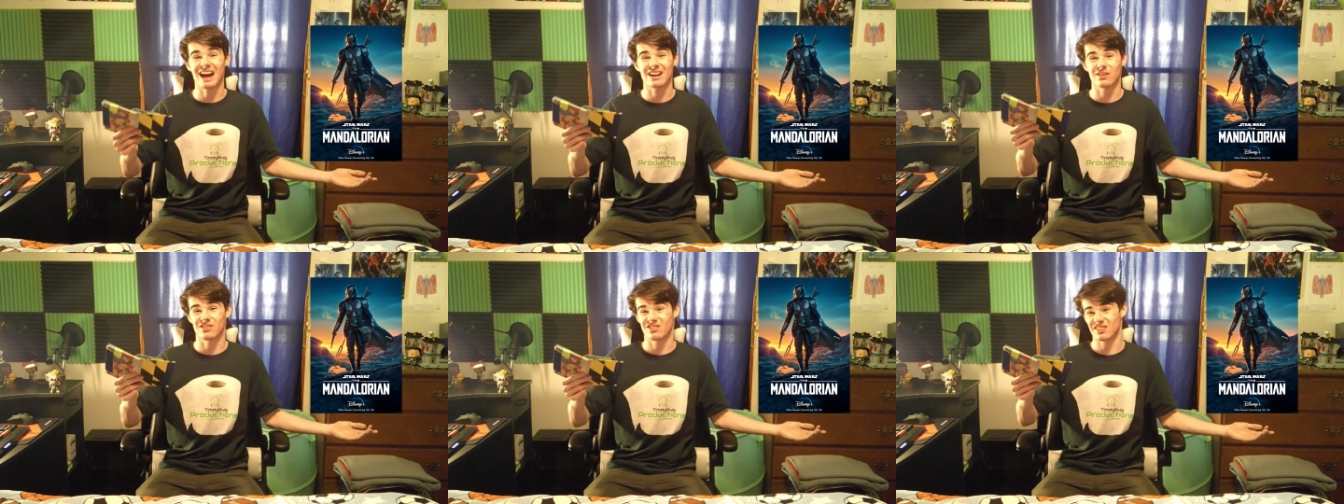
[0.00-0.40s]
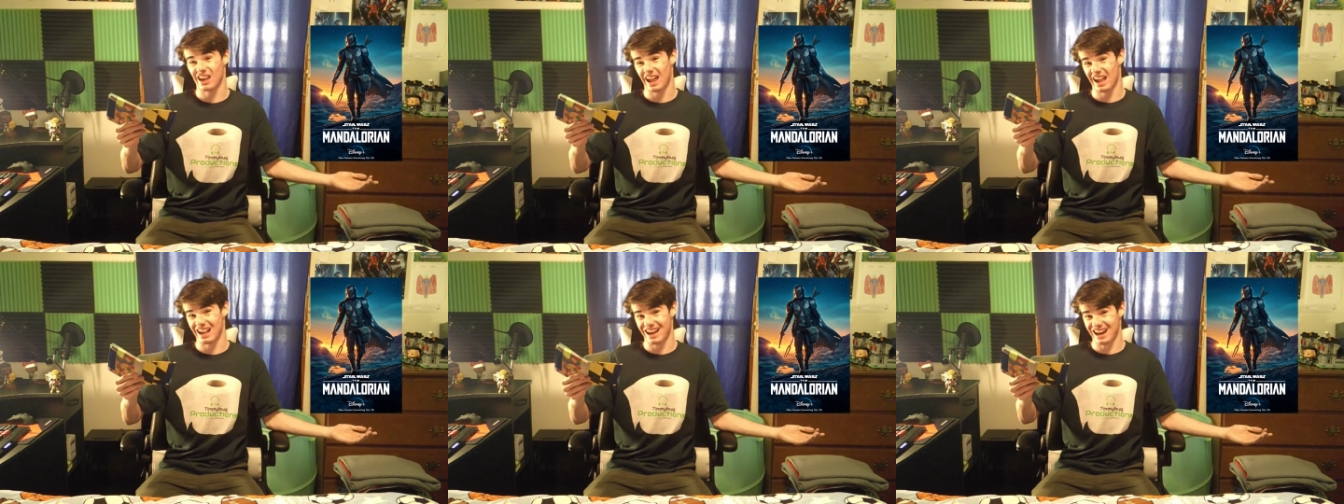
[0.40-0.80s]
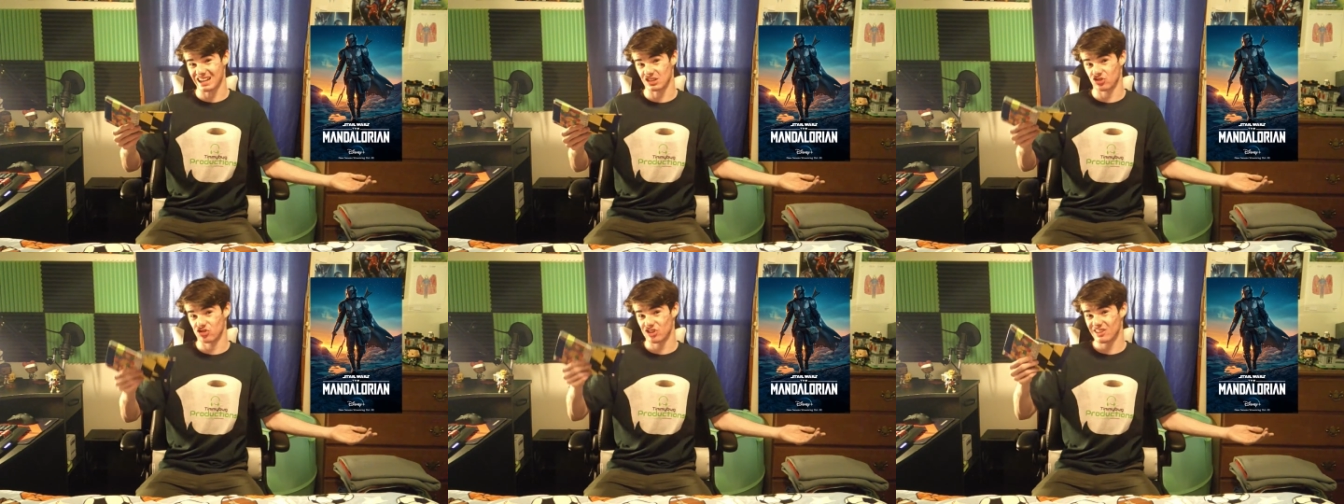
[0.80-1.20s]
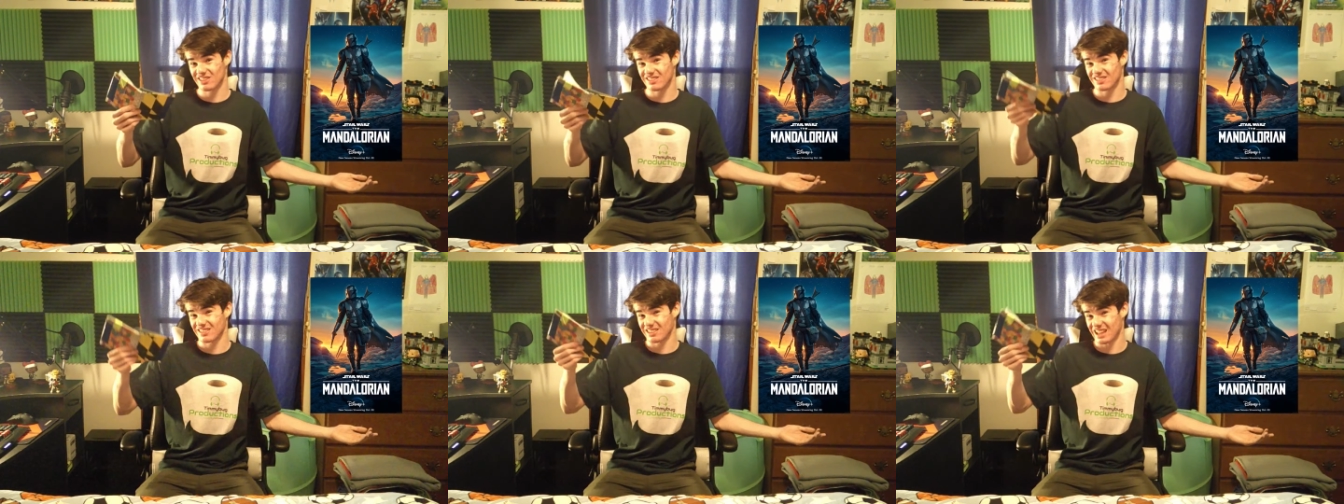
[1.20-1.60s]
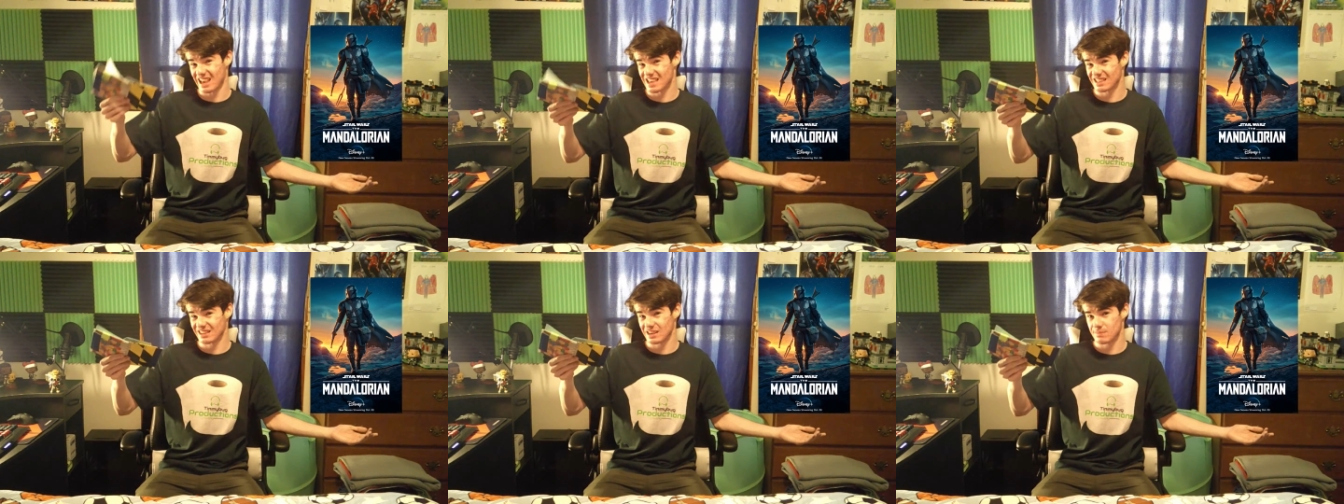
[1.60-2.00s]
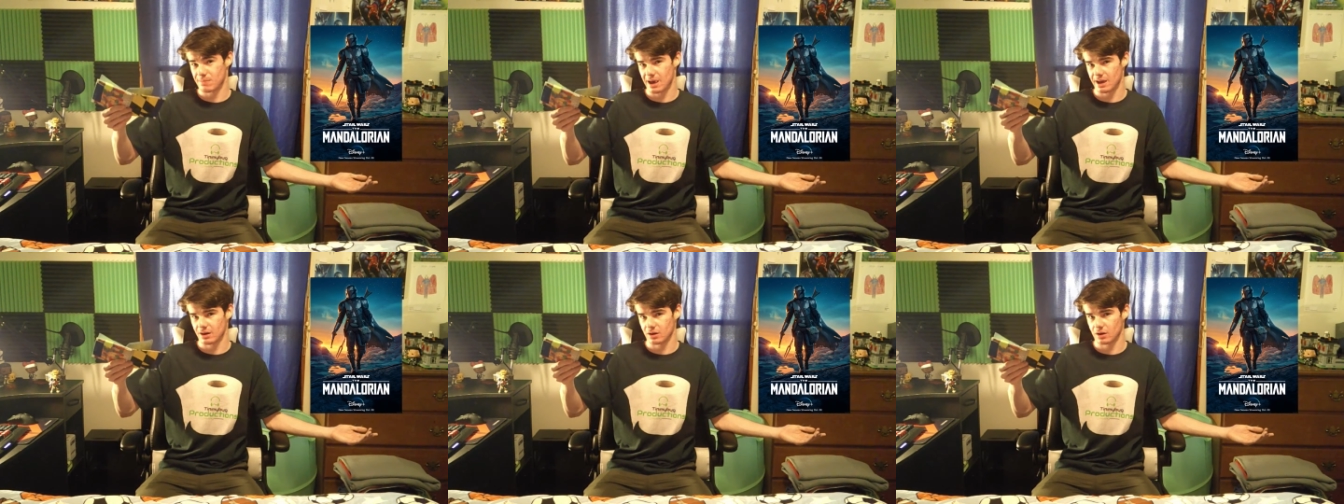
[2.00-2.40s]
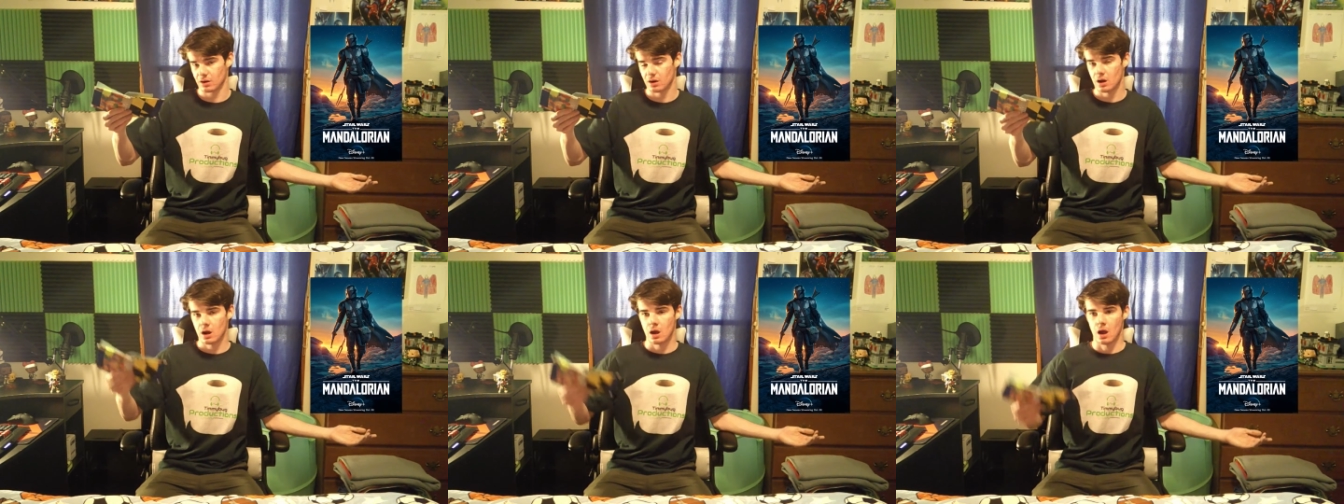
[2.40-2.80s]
I'd say it got just slightly better,